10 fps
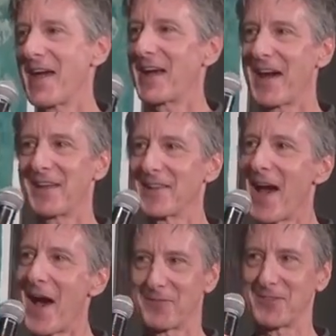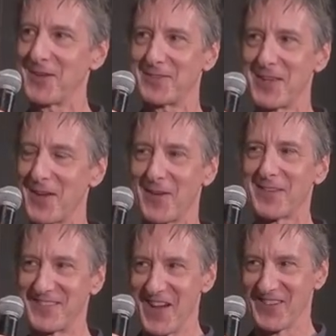That got a laugh. So you see, there
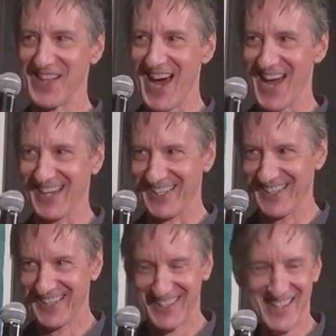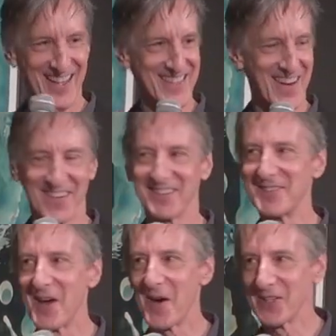is no line. There
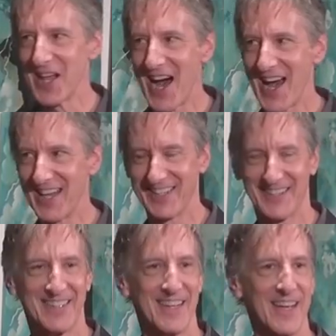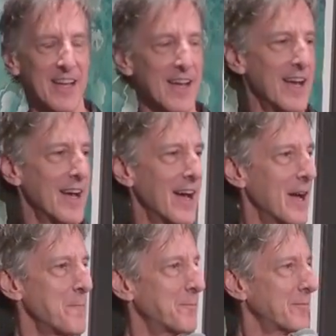is no line.
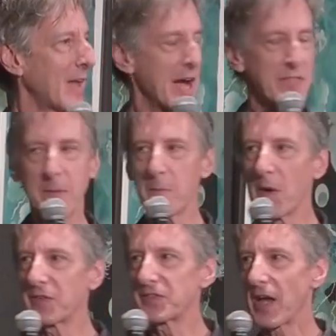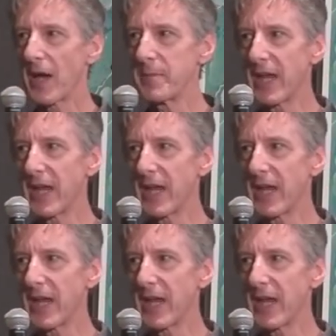I think most